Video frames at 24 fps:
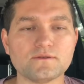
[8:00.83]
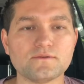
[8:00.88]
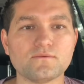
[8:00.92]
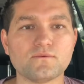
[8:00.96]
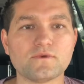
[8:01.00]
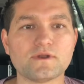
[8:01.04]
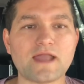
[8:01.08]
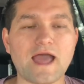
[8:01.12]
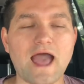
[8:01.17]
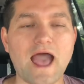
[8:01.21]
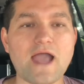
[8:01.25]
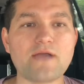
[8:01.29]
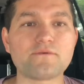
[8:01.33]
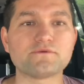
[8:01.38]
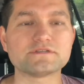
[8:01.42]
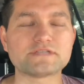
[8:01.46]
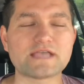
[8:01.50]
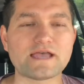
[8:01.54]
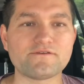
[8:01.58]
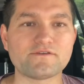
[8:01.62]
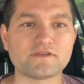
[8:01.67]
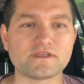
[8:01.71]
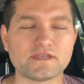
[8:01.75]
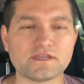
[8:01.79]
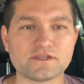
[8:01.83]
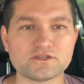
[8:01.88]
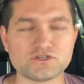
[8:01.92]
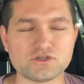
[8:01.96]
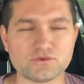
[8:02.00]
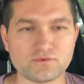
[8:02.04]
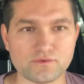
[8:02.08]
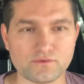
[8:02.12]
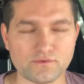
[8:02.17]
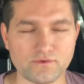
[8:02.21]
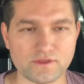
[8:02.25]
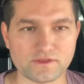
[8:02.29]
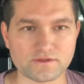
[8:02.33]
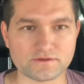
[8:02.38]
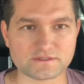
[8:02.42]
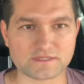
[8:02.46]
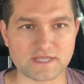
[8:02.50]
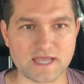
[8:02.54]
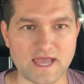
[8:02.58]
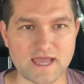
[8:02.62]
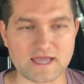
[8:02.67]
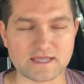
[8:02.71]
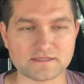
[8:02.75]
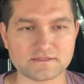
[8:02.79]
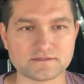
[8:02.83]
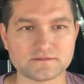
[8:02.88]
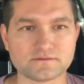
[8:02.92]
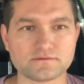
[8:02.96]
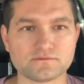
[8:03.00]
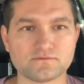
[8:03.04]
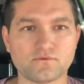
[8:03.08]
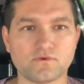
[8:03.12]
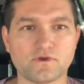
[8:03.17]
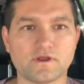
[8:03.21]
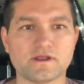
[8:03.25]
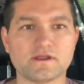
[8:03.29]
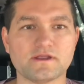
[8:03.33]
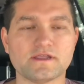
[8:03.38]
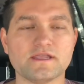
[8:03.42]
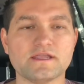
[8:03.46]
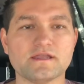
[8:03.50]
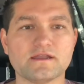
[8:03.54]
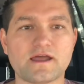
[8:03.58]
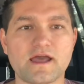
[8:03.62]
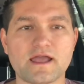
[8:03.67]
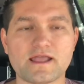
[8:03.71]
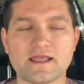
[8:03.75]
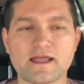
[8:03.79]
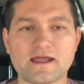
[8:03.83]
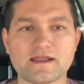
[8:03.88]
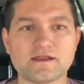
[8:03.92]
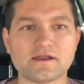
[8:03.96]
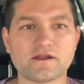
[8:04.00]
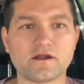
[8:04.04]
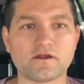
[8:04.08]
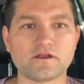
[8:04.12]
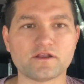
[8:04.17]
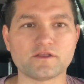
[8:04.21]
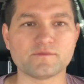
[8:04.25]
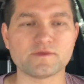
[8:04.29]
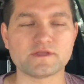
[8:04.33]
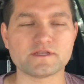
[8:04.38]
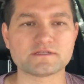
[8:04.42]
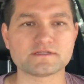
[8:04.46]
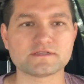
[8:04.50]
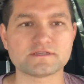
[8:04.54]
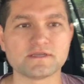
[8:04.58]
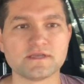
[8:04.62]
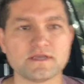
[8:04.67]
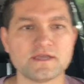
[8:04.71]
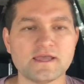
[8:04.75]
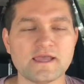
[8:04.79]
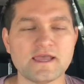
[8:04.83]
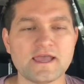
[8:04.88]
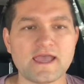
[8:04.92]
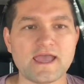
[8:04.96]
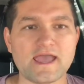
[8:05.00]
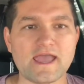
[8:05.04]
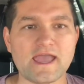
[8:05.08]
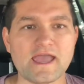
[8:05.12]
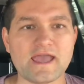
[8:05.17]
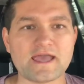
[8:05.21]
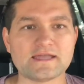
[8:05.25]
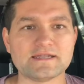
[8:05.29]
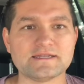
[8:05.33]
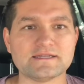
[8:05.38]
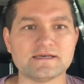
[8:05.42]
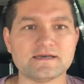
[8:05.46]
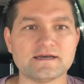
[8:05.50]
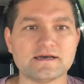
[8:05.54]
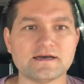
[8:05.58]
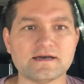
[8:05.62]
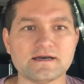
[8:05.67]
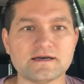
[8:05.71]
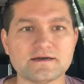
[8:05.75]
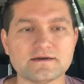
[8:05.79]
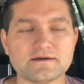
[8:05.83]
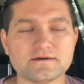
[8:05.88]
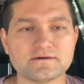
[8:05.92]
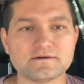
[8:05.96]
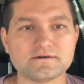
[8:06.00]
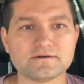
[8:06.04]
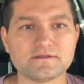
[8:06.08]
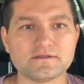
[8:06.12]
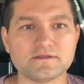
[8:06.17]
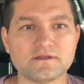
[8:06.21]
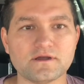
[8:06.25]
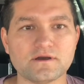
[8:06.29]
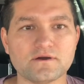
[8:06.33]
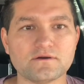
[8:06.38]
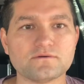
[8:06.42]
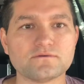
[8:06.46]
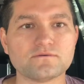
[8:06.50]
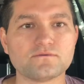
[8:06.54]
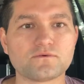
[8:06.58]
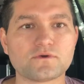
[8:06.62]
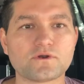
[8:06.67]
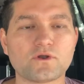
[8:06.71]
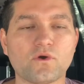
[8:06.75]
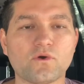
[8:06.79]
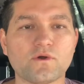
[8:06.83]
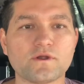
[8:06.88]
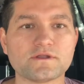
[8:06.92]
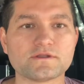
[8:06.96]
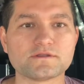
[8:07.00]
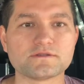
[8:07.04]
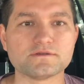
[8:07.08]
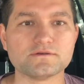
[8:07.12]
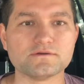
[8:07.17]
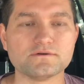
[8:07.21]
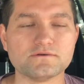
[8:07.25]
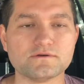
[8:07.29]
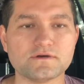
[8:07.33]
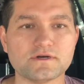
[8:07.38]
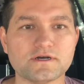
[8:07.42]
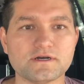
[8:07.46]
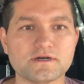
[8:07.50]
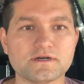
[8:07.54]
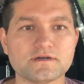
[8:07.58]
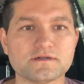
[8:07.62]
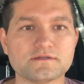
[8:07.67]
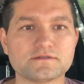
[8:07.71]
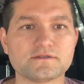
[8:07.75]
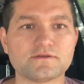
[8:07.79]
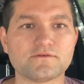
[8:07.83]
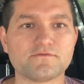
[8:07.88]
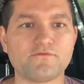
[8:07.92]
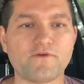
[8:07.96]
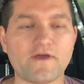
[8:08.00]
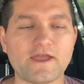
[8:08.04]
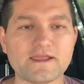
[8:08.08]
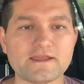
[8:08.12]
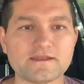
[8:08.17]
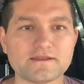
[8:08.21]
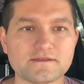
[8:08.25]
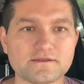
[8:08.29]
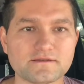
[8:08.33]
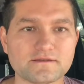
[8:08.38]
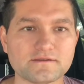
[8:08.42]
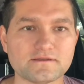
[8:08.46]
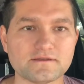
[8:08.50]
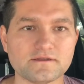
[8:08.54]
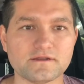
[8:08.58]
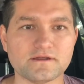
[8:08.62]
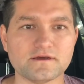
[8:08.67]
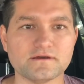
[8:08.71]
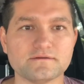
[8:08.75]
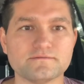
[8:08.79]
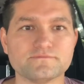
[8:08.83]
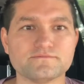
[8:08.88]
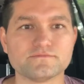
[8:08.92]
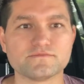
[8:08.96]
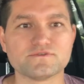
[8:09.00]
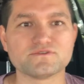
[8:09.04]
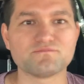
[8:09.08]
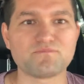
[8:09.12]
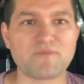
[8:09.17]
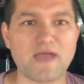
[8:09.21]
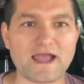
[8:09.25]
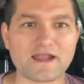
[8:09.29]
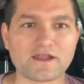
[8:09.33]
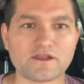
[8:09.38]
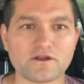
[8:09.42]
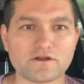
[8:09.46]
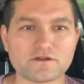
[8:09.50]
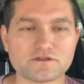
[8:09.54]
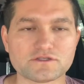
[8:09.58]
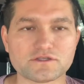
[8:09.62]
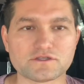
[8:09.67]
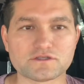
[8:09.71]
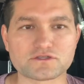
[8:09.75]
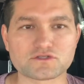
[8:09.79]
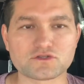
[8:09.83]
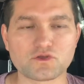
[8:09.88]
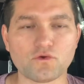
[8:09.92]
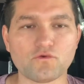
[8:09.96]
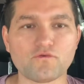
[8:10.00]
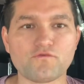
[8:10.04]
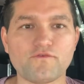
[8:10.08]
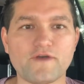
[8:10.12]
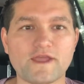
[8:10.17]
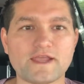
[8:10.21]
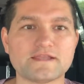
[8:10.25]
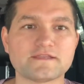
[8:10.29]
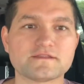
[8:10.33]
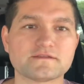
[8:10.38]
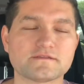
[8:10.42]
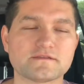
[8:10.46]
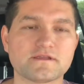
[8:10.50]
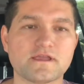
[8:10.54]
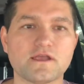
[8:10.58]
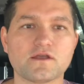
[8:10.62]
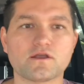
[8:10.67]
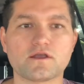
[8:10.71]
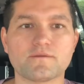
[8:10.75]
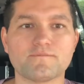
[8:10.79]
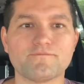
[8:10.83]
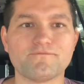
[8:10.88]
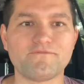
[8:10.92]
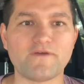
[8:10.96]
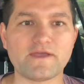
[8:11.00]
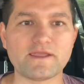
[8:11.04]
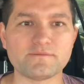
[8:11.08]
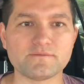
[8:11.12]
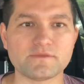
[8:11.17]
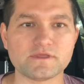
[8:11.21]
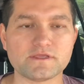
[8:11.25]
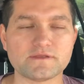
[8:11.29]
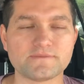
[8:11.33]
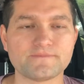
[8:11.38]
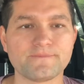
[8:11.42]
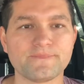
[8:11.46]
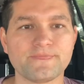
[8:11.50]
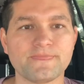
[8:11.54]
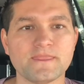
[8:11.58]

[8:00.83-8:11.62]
when I was having an issue with one of those guys, where he and I got in an argument, and we're going to fight, the backyard, the school fight. Hey, come fight me.